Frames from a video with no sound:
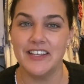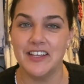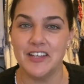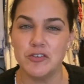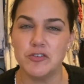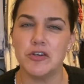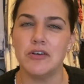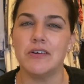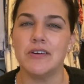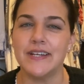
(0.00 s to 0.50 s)

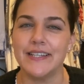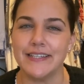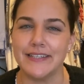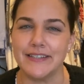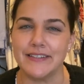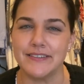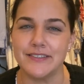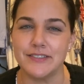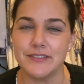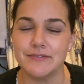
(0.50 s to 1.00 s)

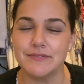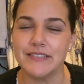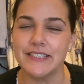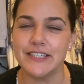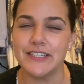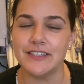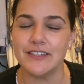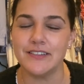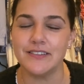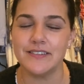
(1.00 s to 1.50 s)
Toilet. When you
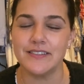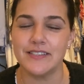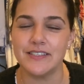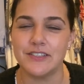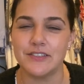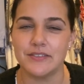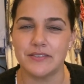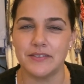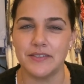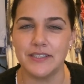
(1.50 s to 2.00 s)
go to the
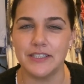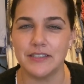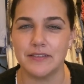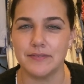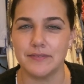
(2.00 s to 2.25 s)
toilet,